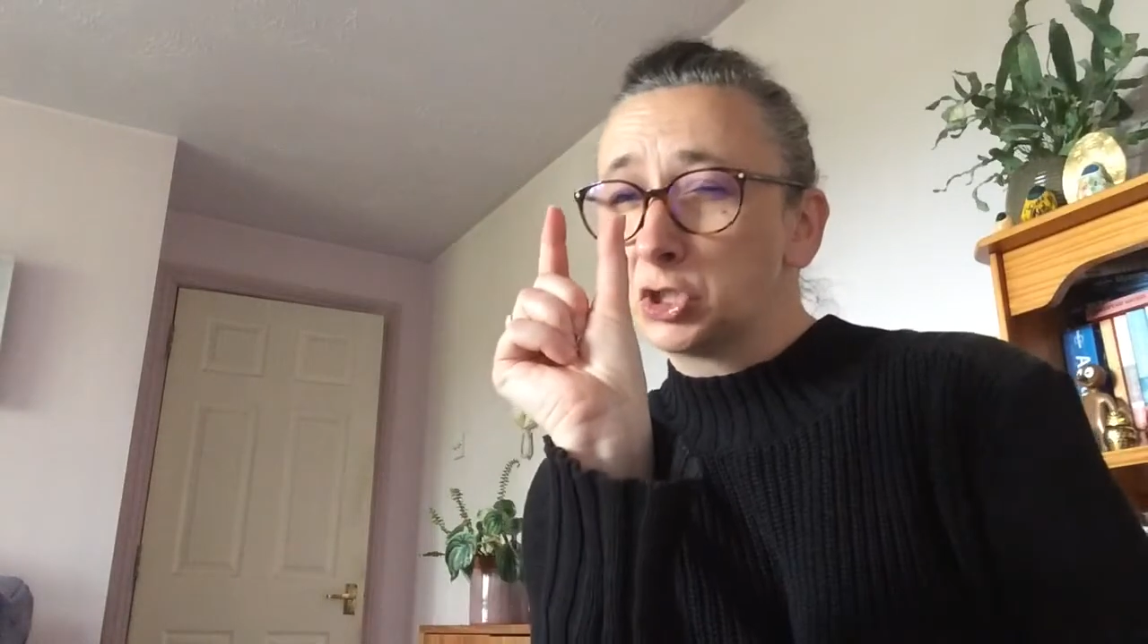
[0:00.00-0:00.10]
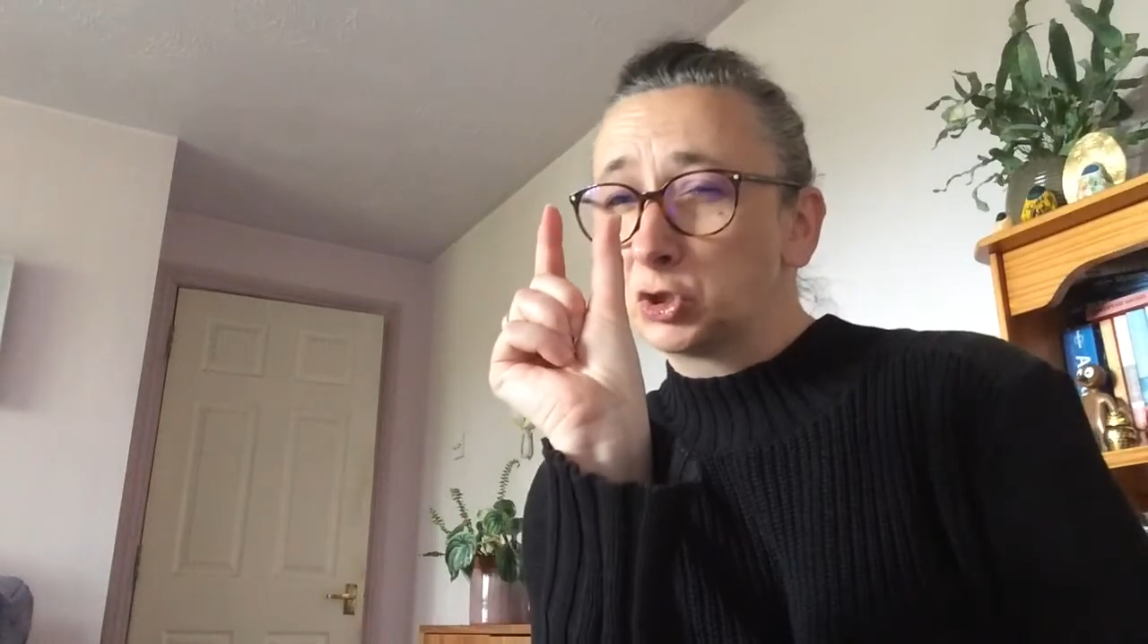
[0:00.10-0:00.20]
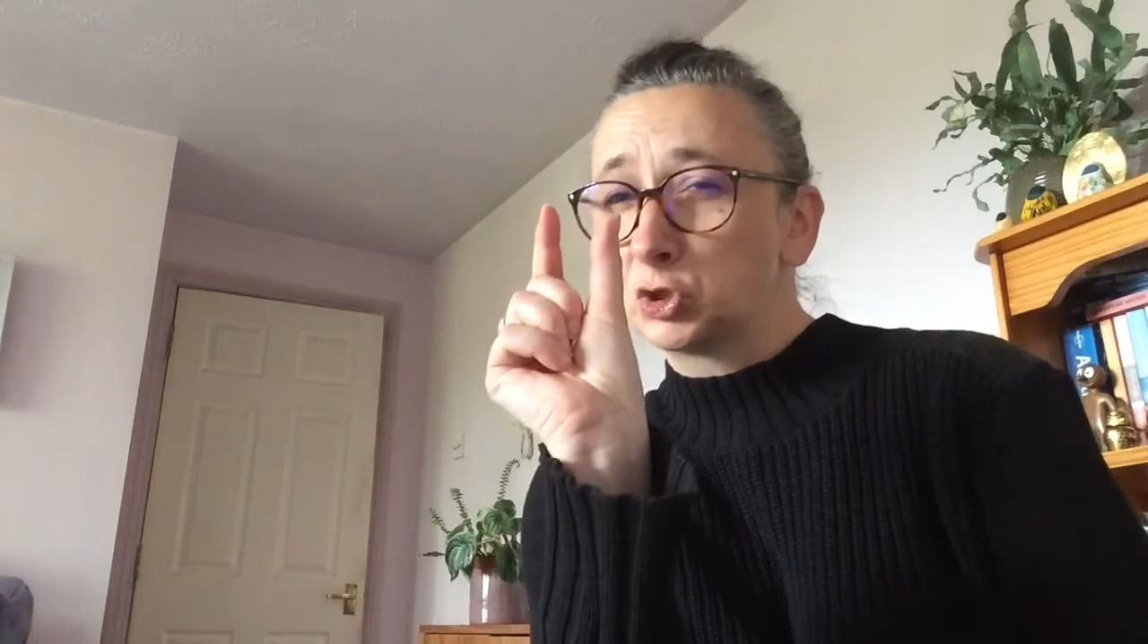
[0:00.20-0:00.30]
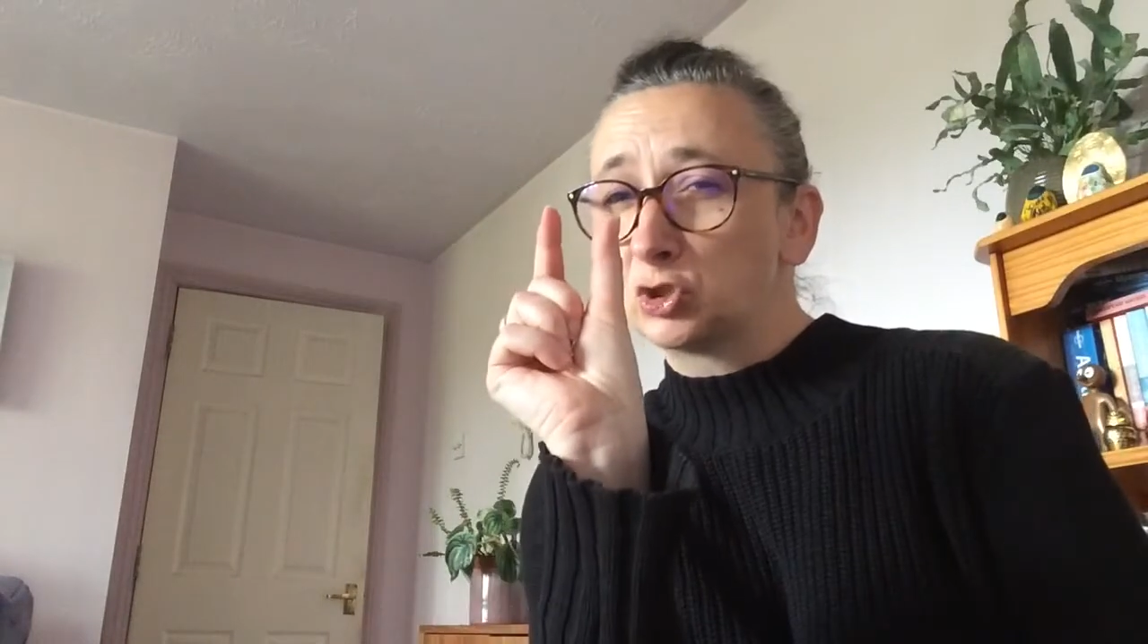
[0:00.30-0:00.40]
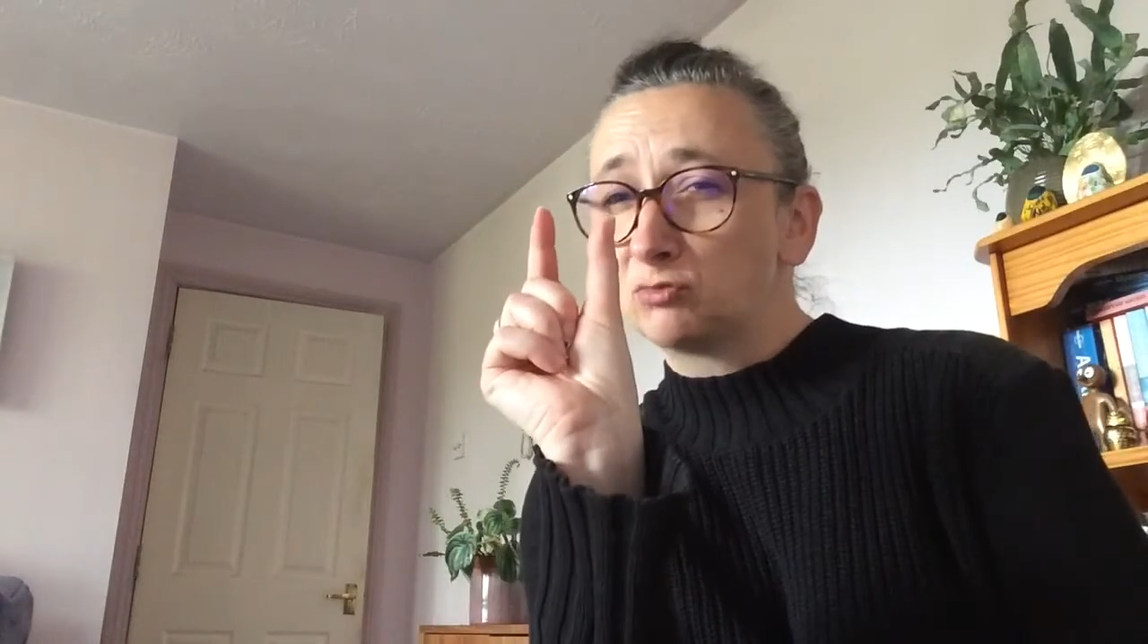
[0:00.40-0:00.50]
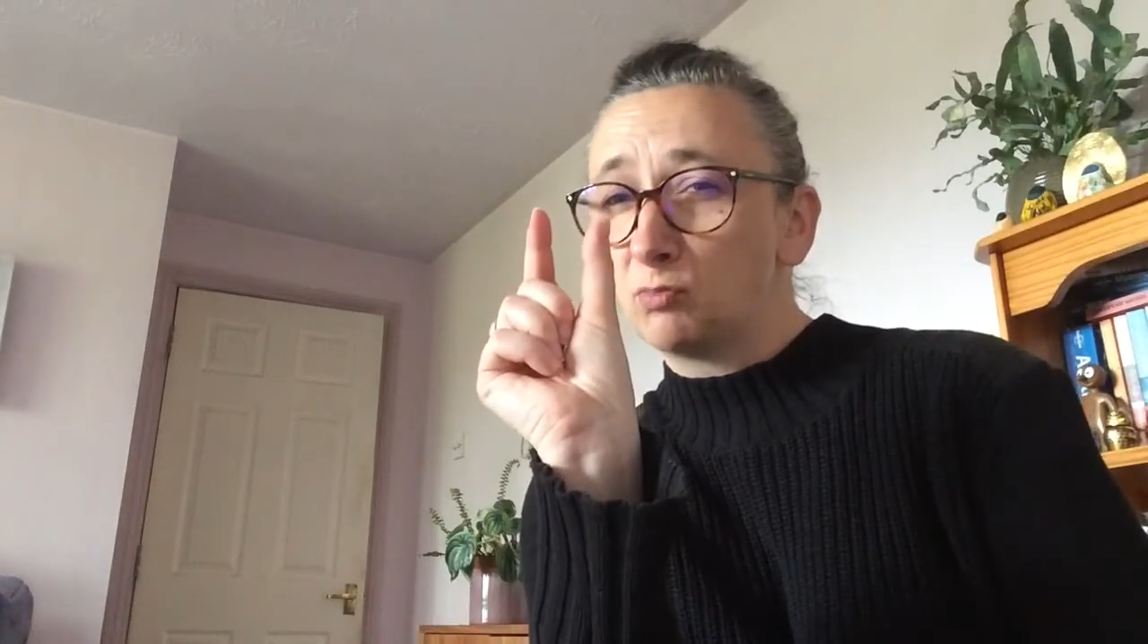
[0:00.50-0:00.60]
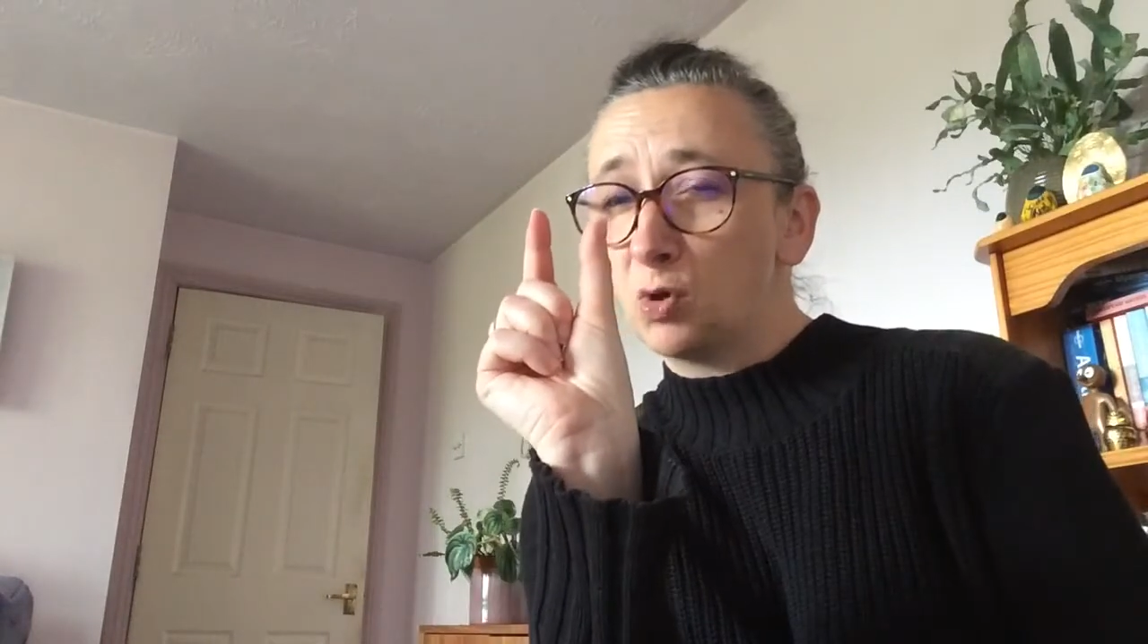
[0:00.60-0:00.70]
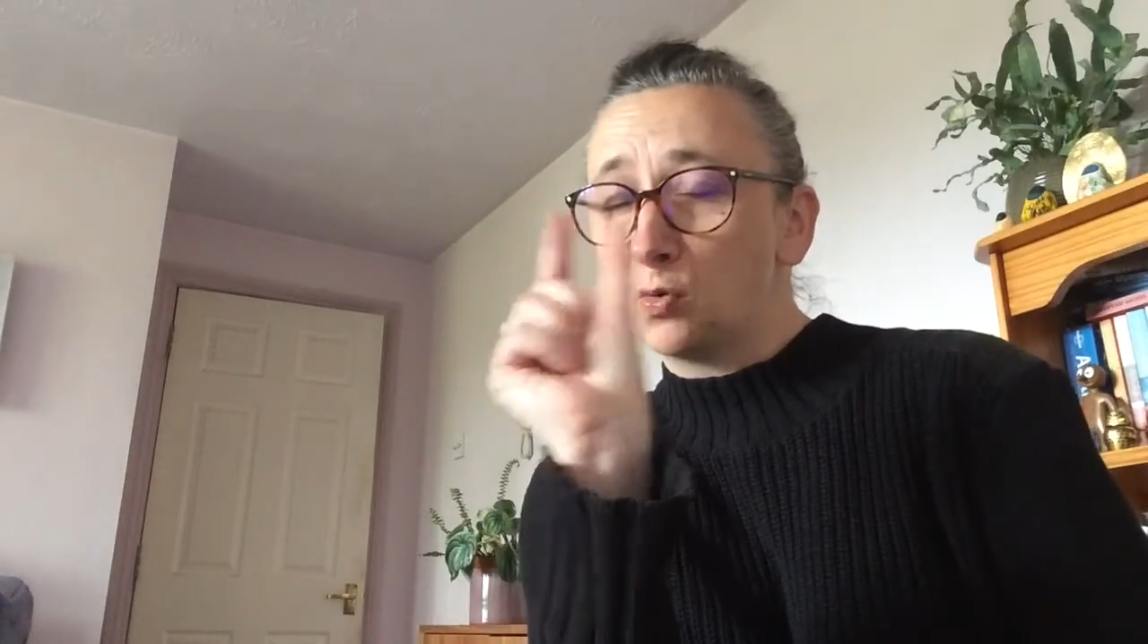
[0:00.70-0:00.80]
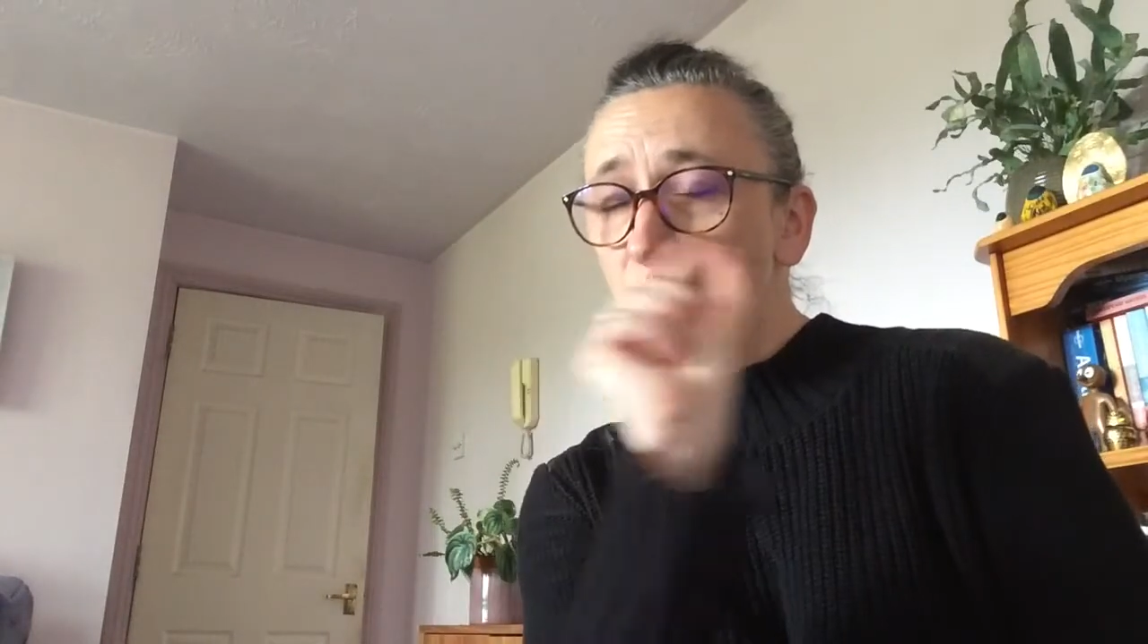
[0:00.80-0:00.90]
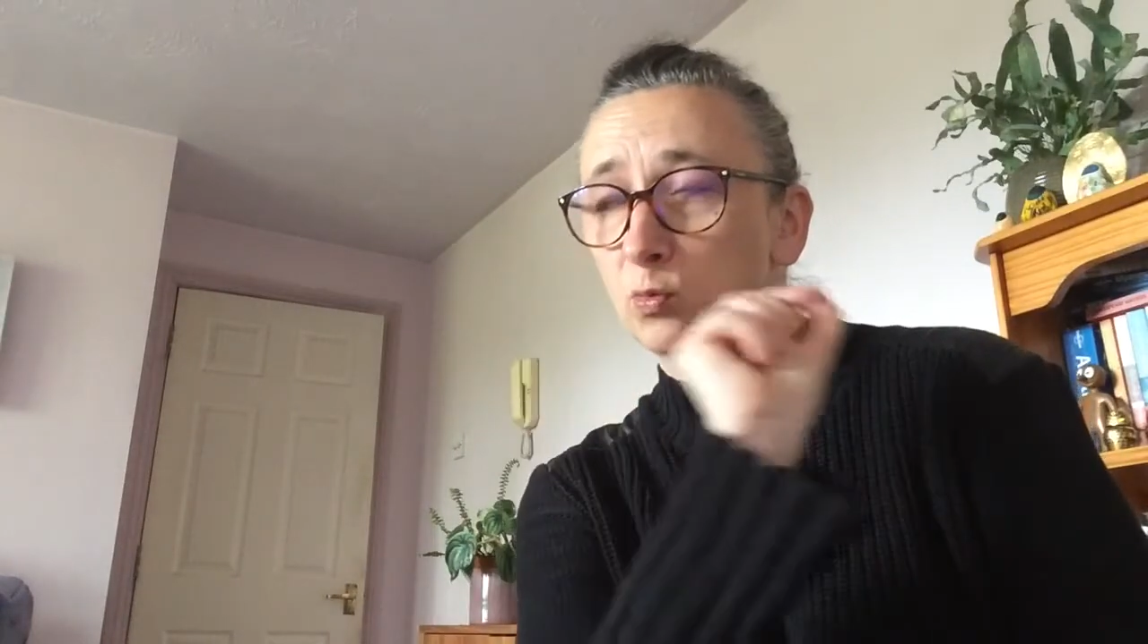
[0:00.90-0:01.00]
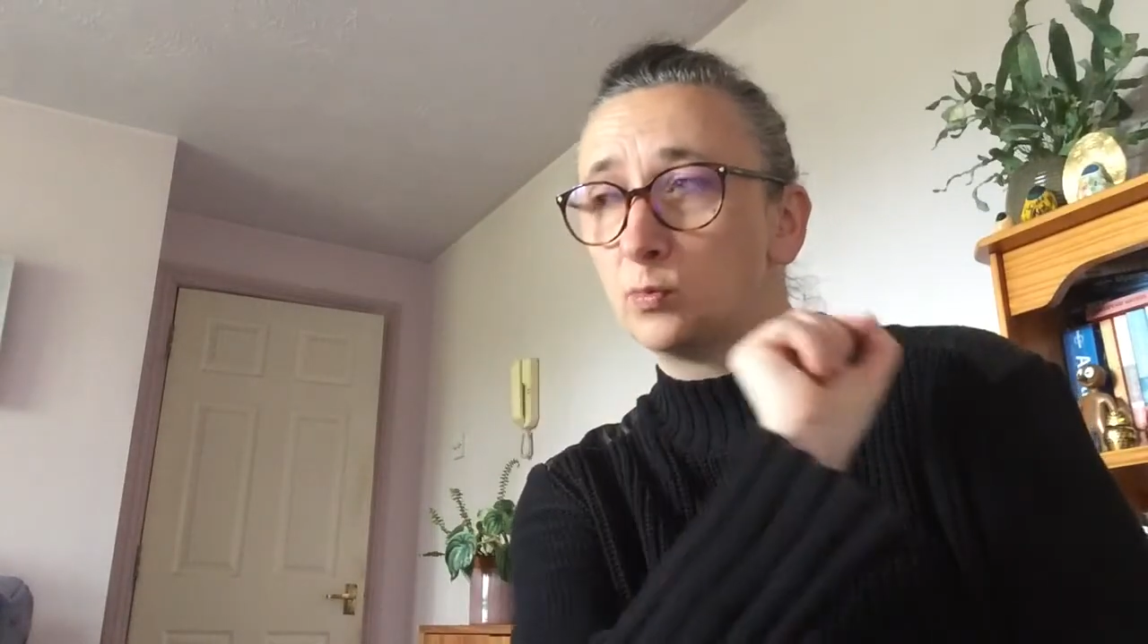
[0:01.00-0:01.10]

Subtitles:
small,